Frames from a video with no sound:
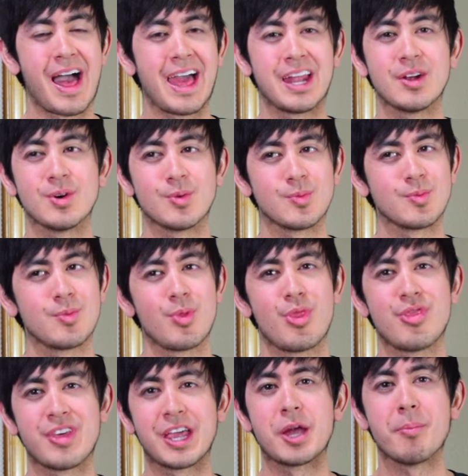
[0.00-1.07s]
I don't
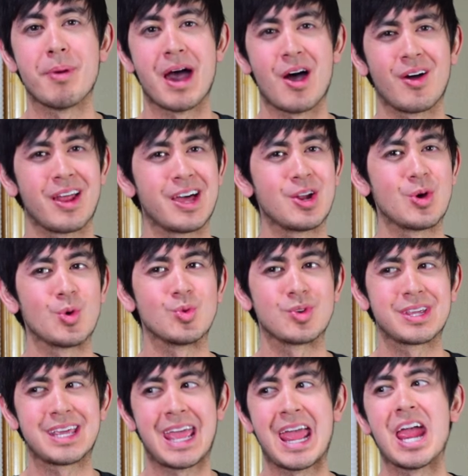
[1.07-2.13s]
think about, I don't
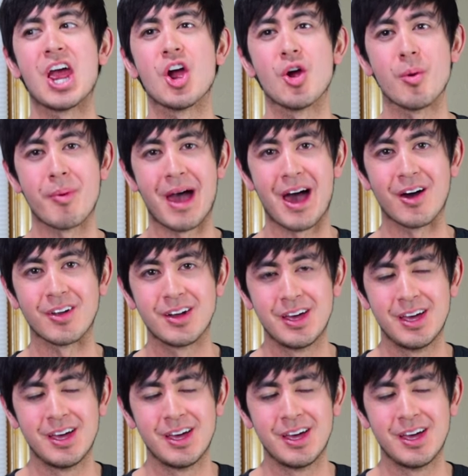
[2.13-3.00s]
care about.